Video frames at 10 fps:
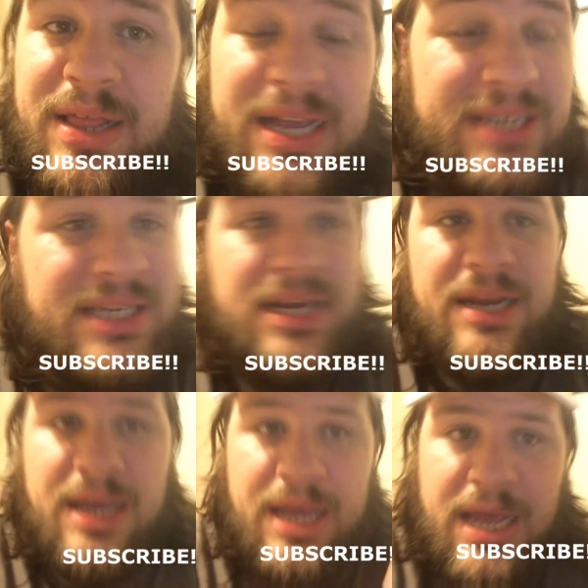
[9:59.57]
like I
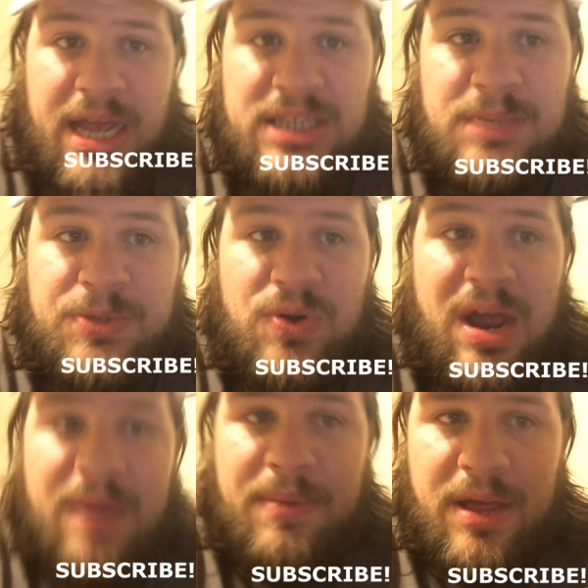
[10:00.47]
said, hit
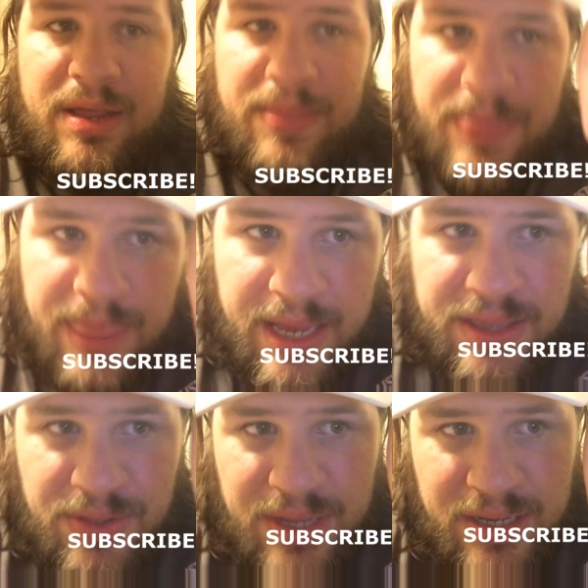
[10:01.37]
subscribe.
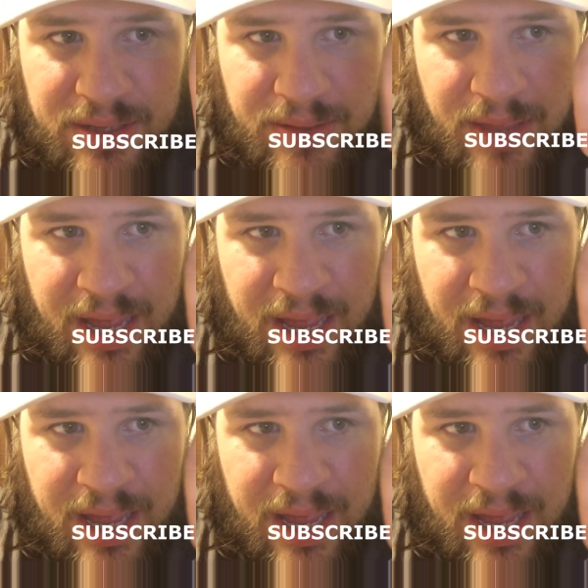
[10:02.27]
Hit the link